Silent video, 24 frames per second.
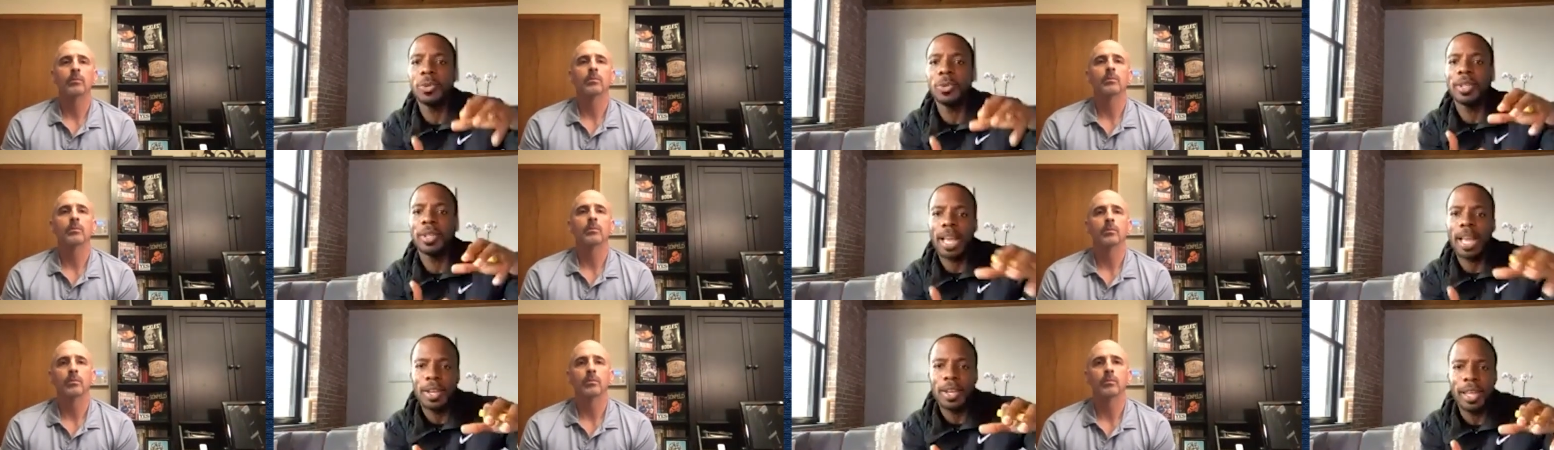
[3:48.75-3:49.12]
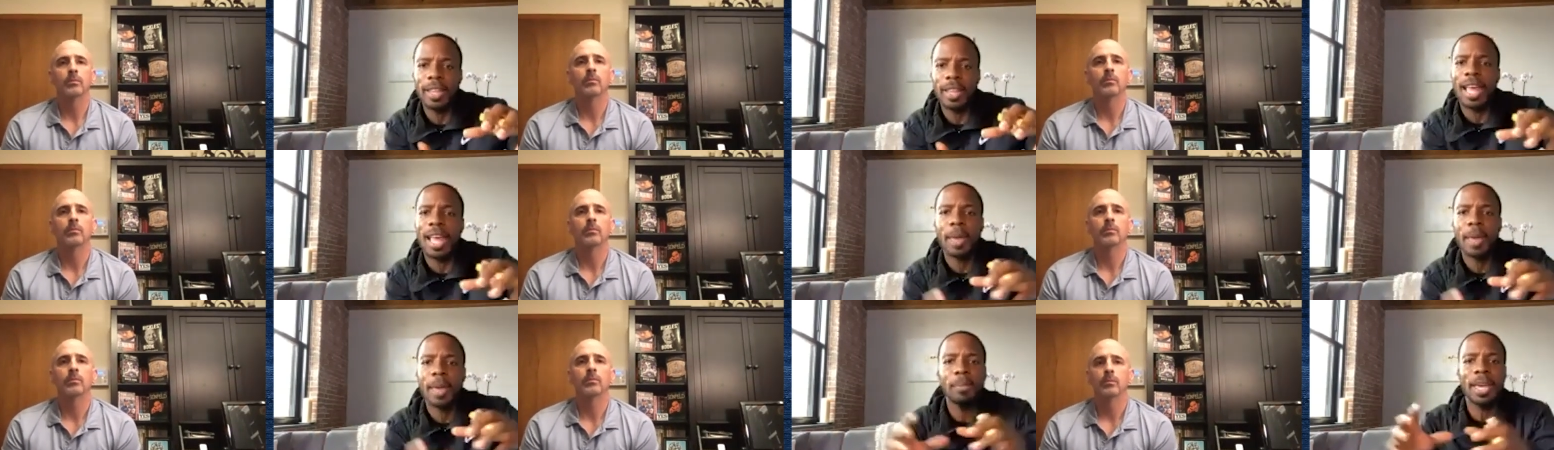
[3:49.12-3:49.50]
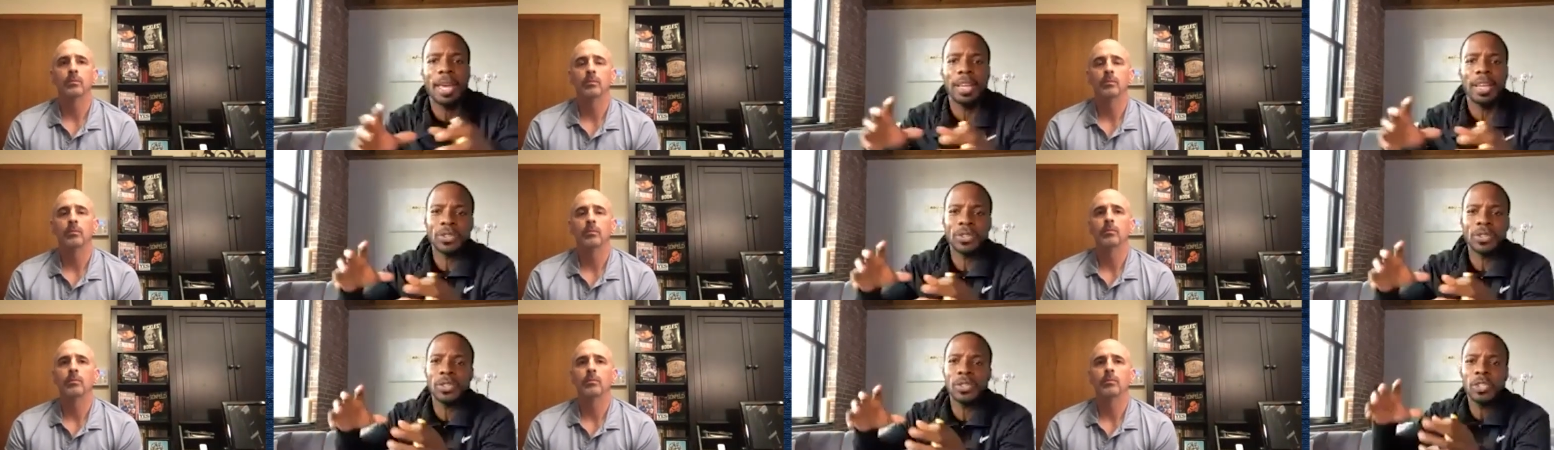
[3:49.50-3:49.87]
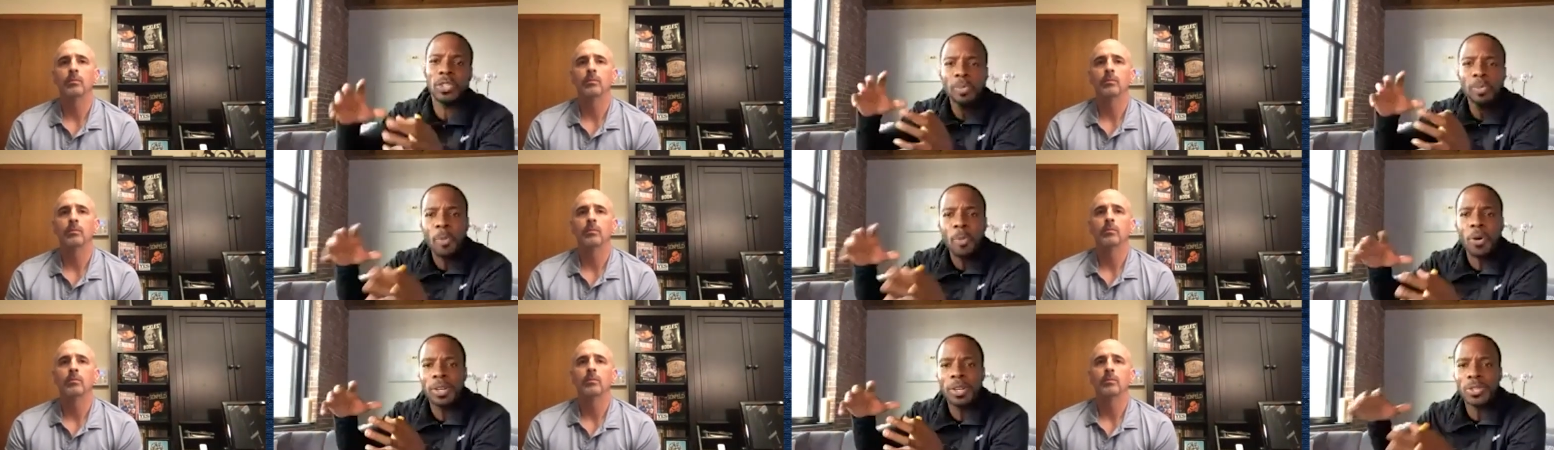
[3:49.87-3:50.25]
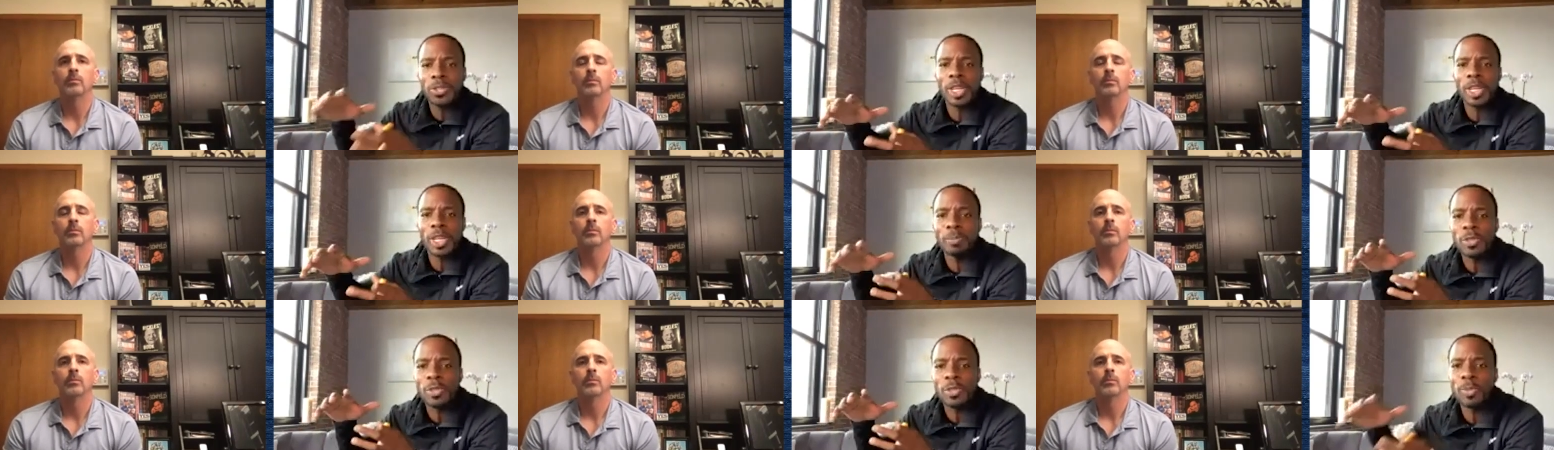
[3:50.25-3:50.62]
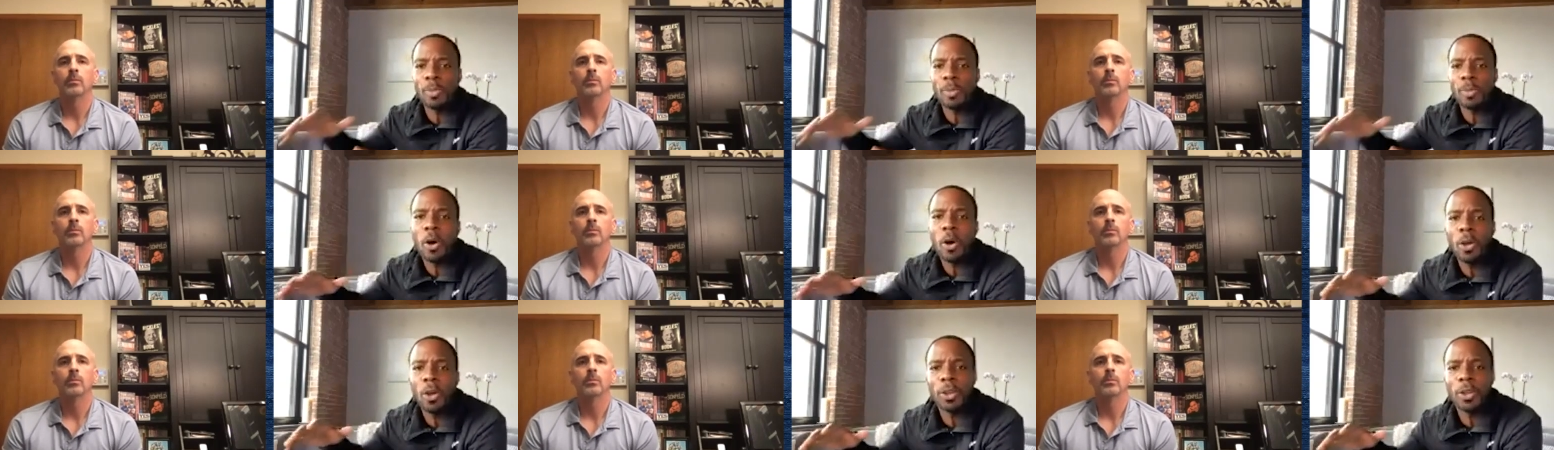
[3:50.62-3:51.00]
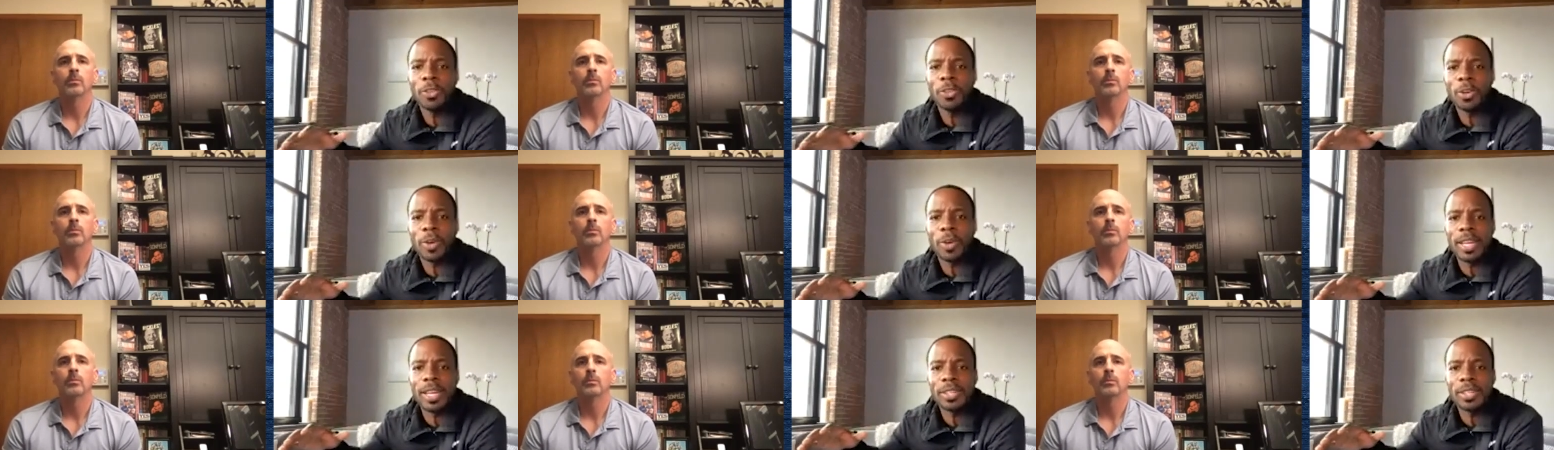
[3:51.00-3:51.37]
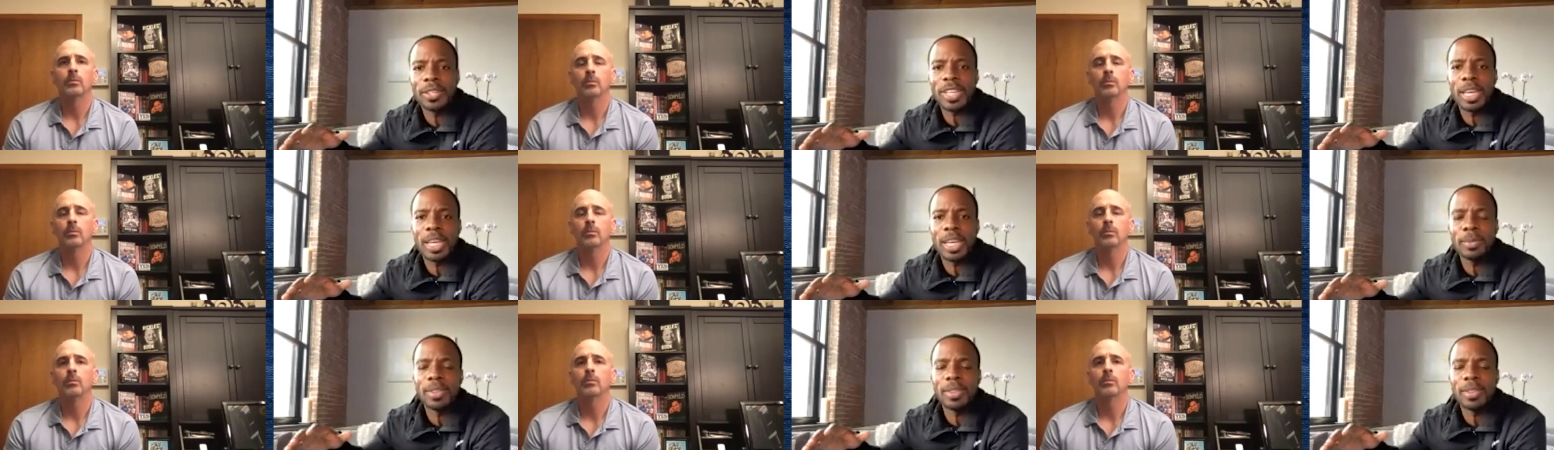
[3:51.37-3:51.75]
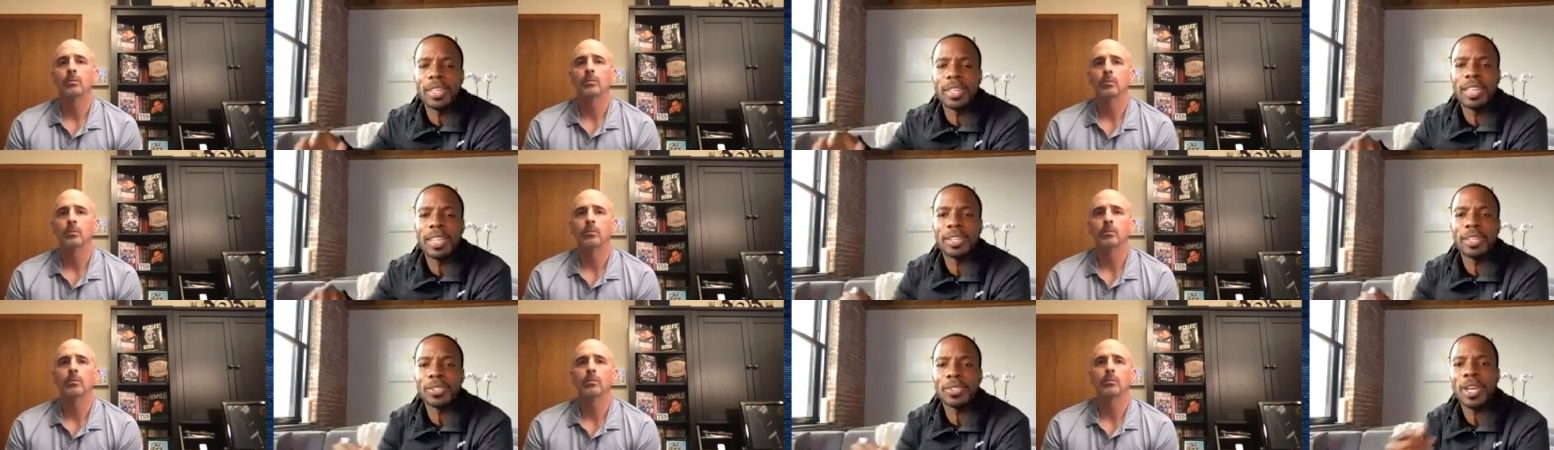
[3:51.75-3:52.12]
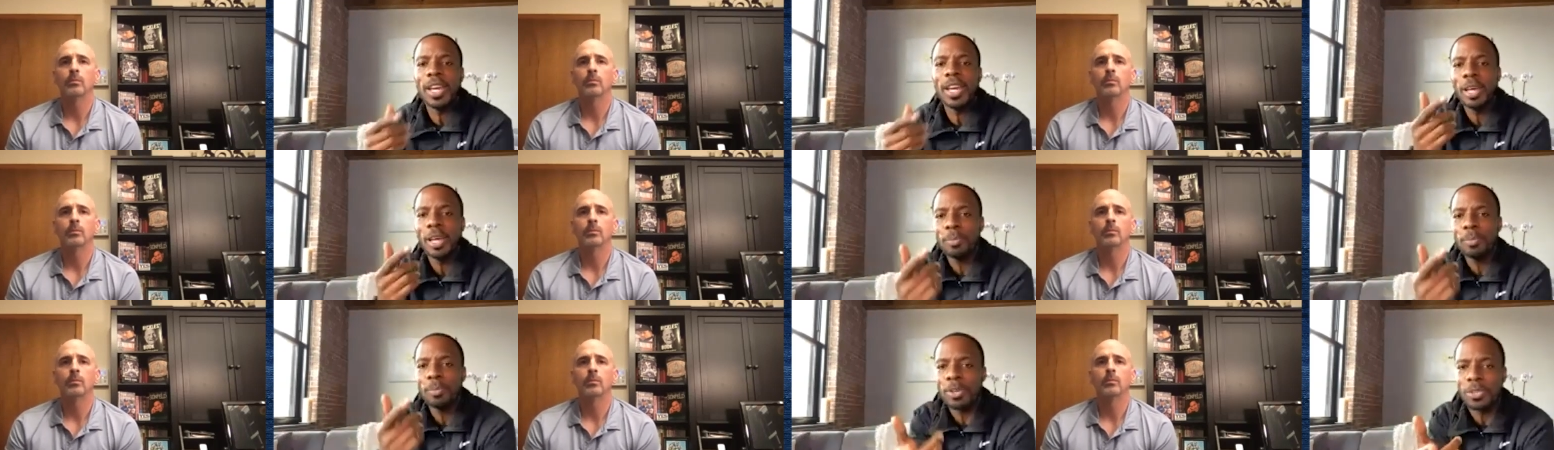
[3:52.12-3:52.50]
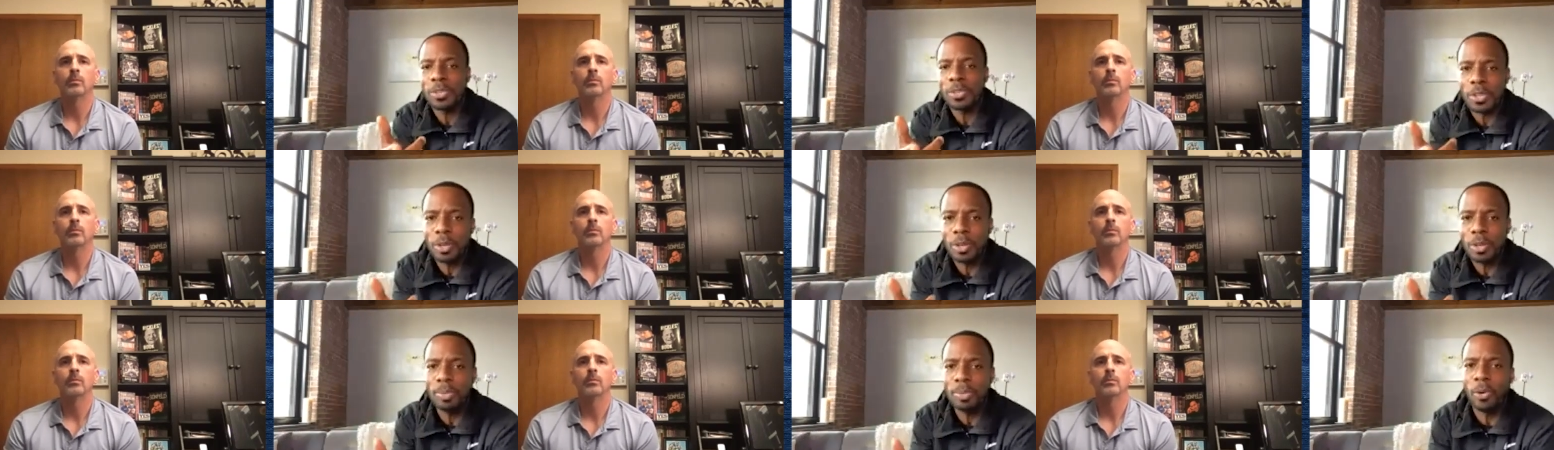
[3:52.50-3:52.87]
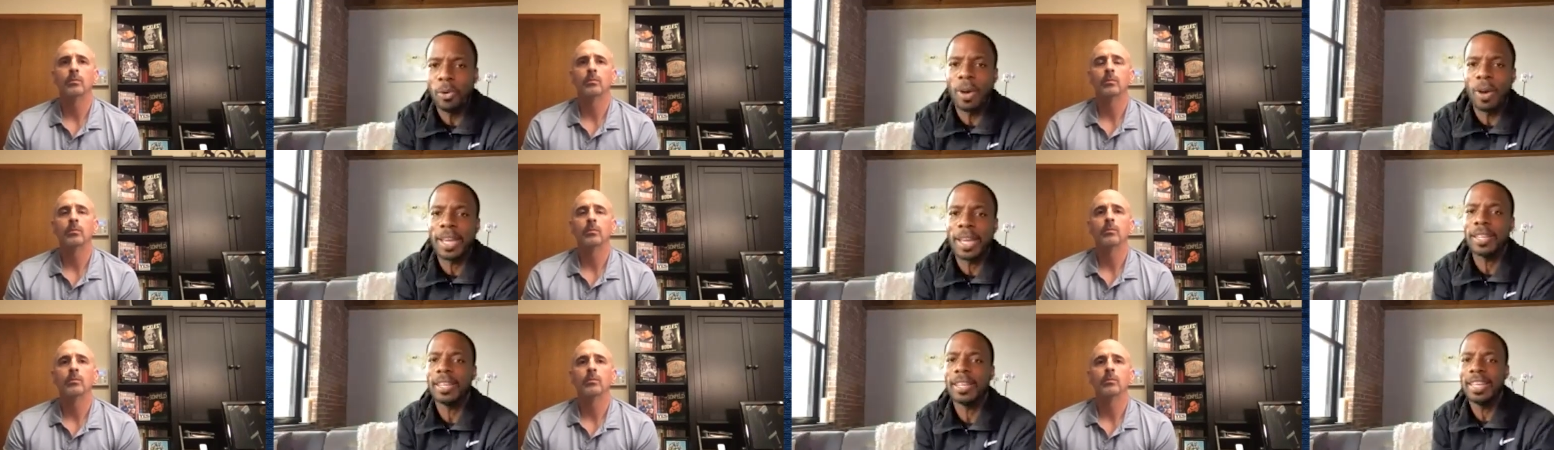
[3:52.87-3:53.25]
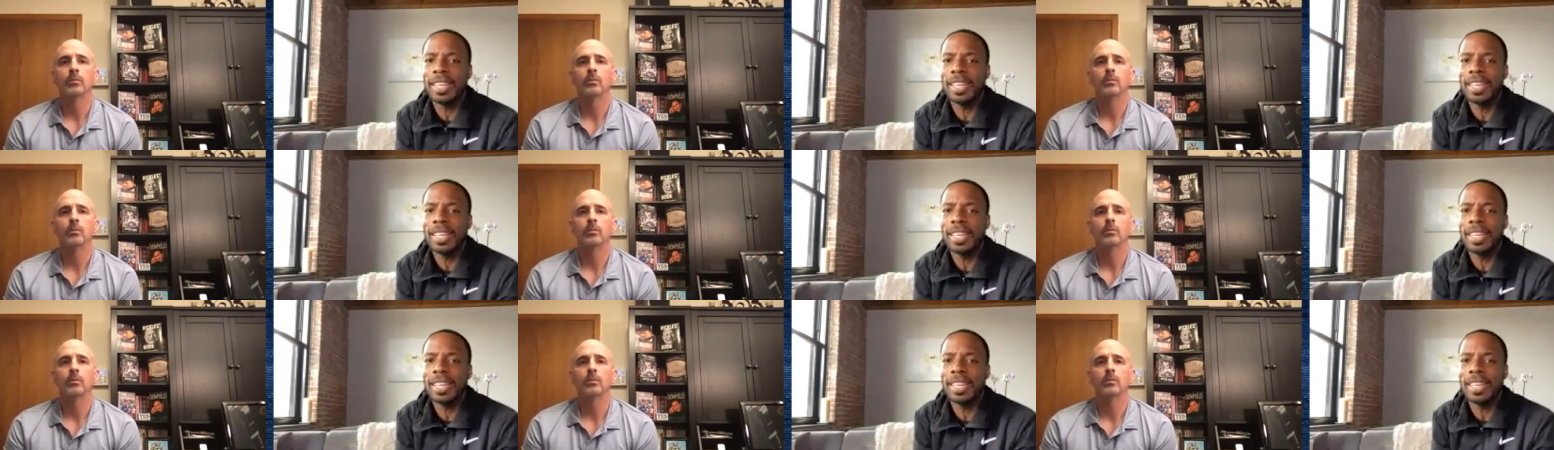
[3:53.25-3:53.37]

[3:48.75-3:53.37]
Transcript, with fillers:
Speaker 1: and that and that makes sports seem small in the grand scheme of things. But to your point,